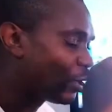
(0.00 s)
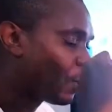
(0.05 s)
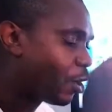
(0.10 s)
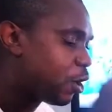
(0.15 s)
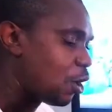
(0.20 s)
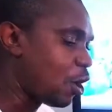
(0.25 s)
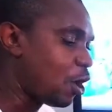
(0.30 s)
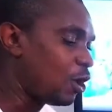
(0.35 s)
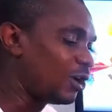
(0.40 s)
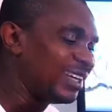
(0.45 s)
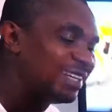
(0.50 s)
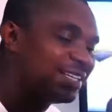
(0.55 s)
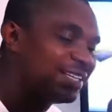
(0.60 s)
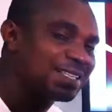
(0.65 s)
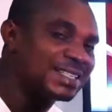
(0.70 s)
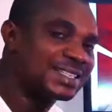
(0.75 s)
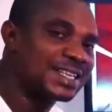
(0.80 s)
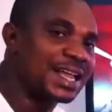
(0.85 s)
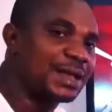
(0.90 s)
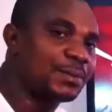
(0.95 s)
on the
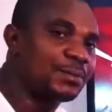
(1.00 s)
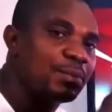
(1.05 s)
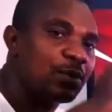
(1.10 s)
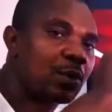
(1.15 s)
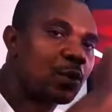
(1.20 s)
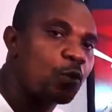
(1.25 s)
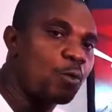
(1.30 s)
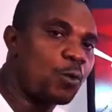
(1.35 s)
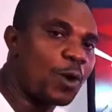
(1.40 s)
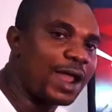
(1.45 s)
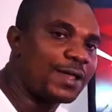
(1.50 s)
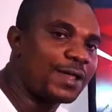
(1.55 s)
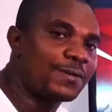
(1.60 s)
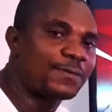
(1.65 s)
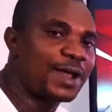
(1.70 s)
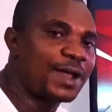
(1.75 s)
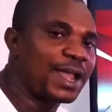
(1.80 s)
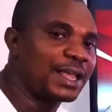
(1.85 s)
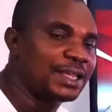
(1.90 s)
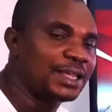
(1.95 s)
same
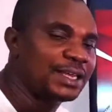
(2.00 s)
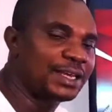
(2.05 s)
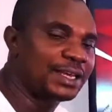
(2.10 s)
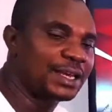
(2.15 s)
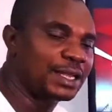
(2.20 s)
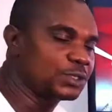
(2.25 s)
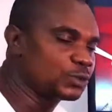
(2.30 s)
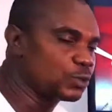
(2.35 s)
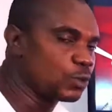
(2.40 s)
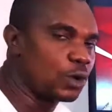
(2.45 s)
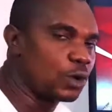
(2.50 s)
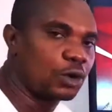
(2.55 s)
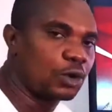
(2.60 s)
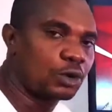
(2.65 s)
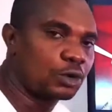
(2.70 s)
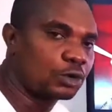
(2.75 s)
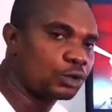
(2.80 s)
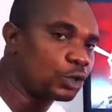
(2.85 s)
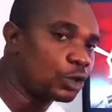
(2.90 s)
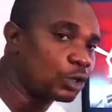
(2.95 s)
Wi-Fi network,
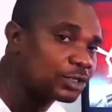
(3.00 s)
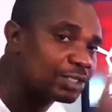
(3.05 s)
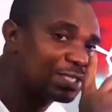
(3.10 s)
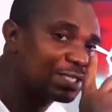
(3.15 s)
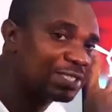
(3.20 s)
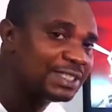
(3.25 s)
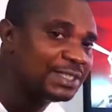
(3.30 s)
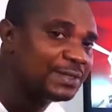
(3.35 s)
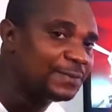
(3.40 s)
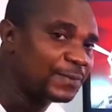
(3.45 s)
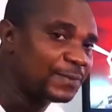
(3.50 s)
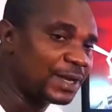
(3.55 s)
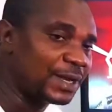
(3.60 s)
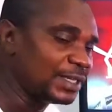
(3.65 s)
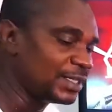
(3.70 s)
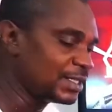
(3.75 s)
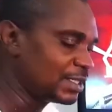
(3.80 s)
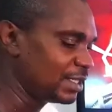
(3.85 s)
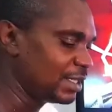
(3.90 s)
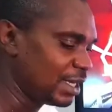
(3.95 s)
not
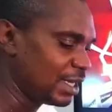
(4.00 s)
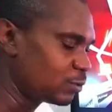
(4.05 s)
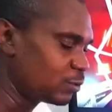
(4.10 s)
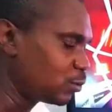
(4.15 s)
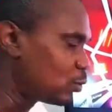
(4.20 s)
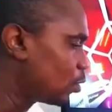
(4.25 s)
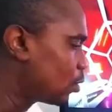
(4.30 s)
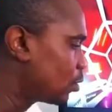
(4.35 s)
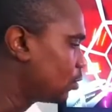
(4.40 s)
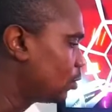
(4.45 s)
different network.